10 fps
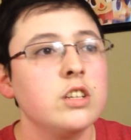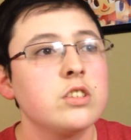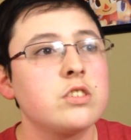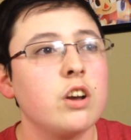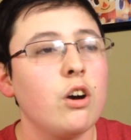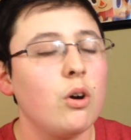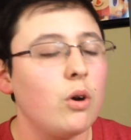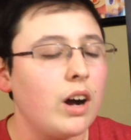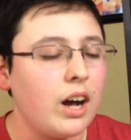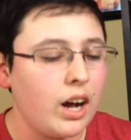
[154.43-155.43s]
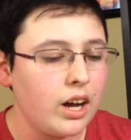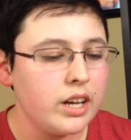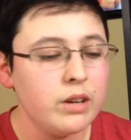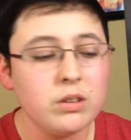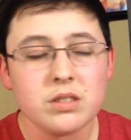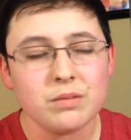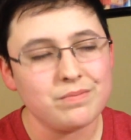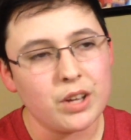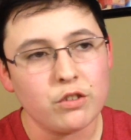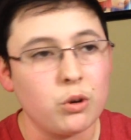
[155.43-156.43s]
So it was,
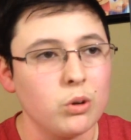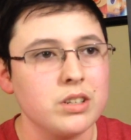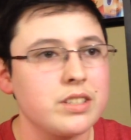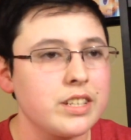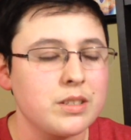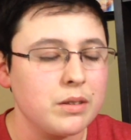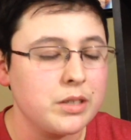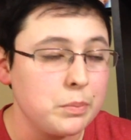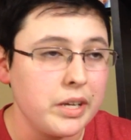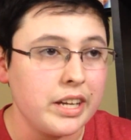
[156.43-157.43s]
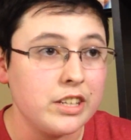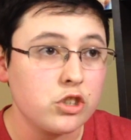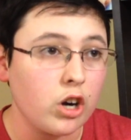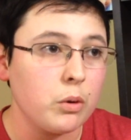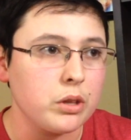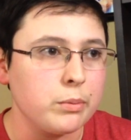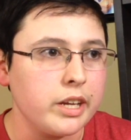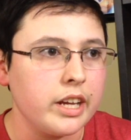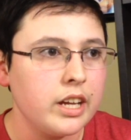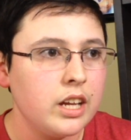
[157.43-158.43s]
of course, it's me. It started with me.